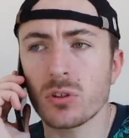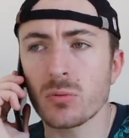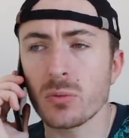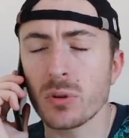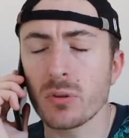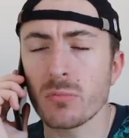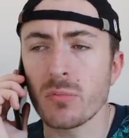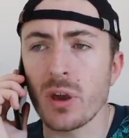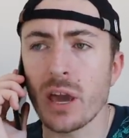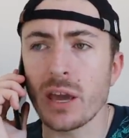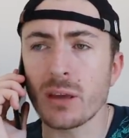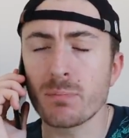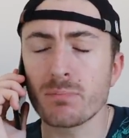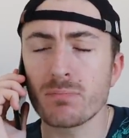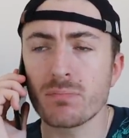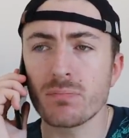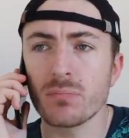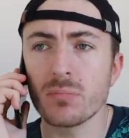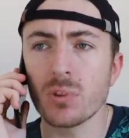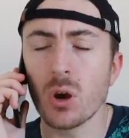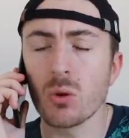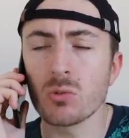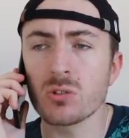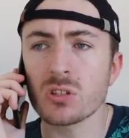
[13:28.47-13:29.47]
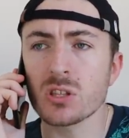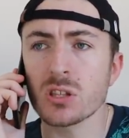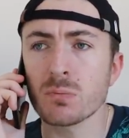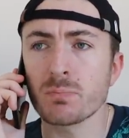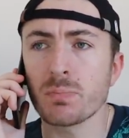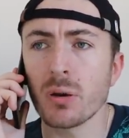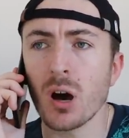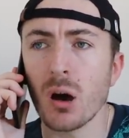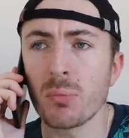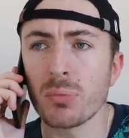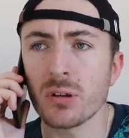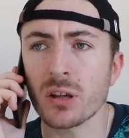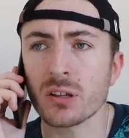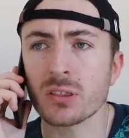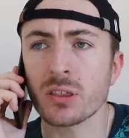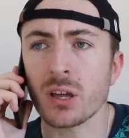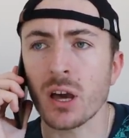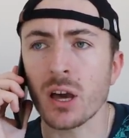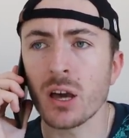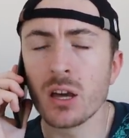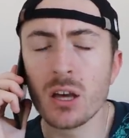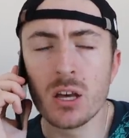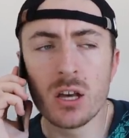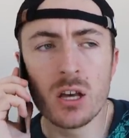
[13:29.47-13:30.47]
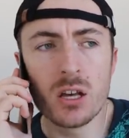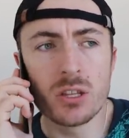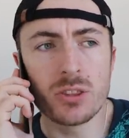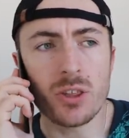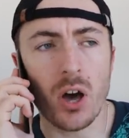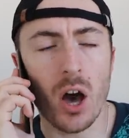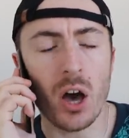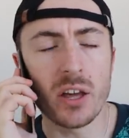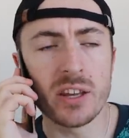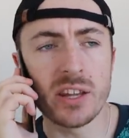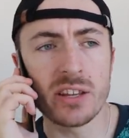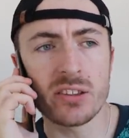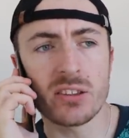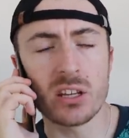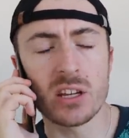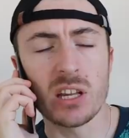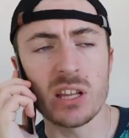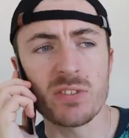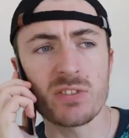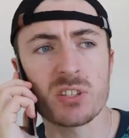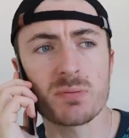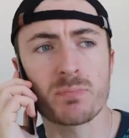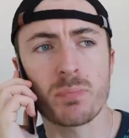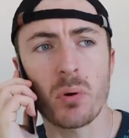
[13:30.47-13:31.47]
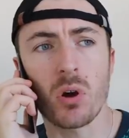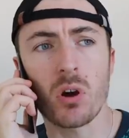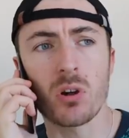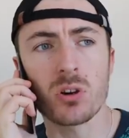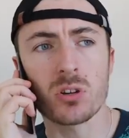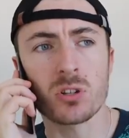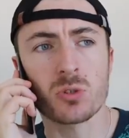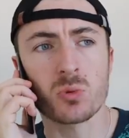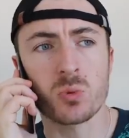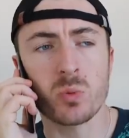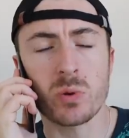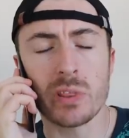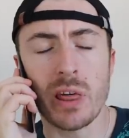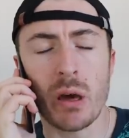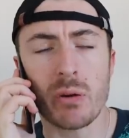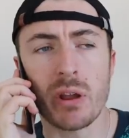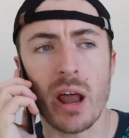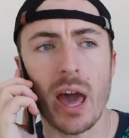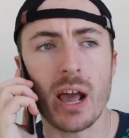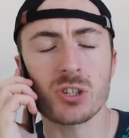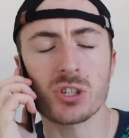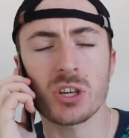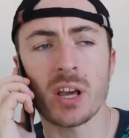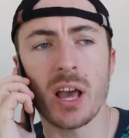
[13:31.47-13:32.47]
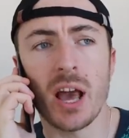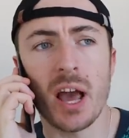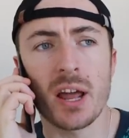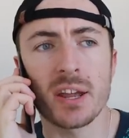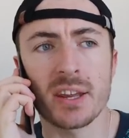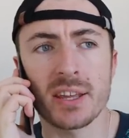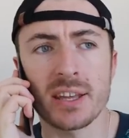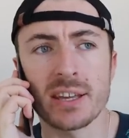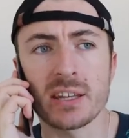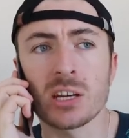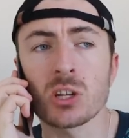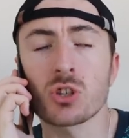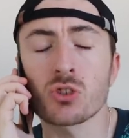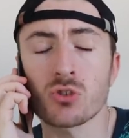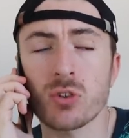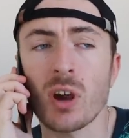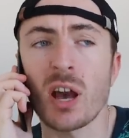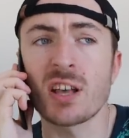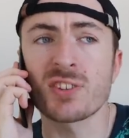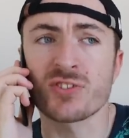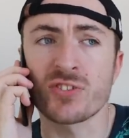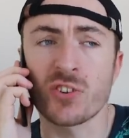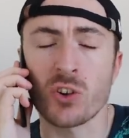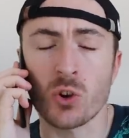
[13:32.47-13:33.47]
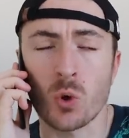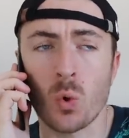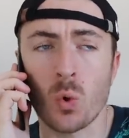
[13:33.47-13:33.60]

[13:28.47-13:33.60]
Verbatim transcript: to be made known to the public that that I need to leave Spurs without actually handing in a transfer